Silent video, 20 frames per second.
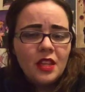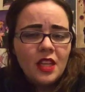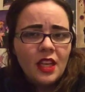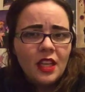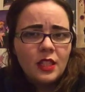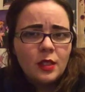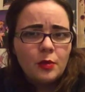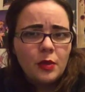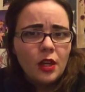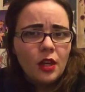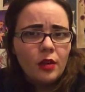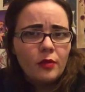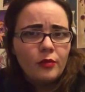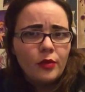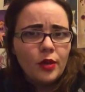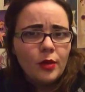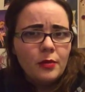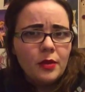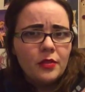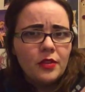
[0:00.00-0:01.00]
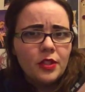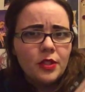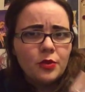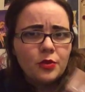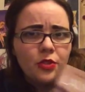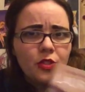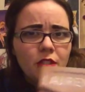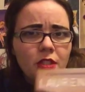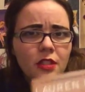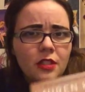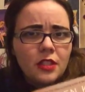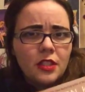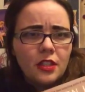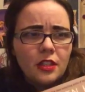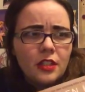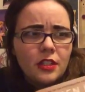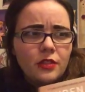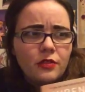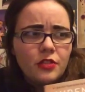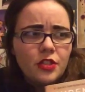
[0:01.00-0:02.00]
think it's been confirmed if this was just a
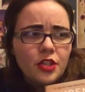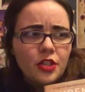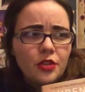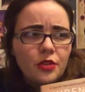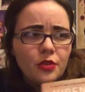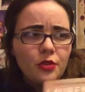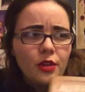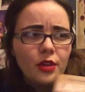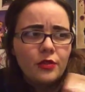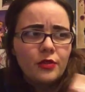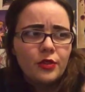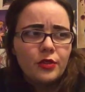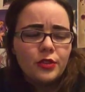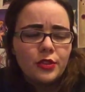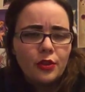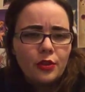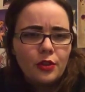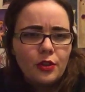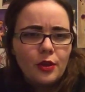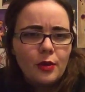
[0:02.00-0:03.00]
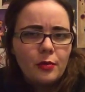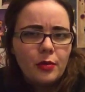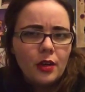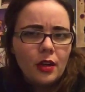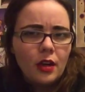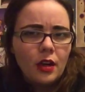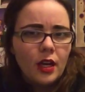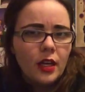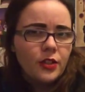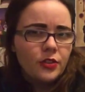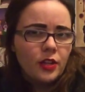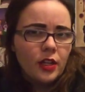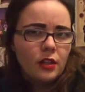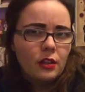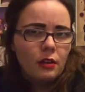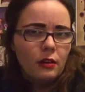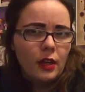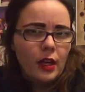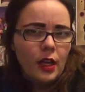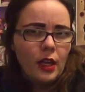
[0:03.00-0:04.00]
series of 2, or if there was a 3rd book. I tried
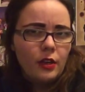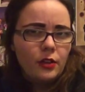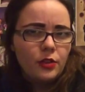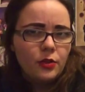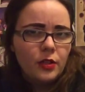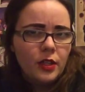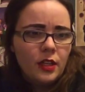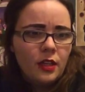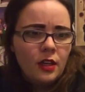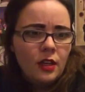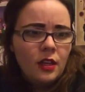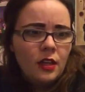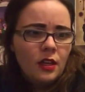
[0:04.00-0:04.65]
looking into it,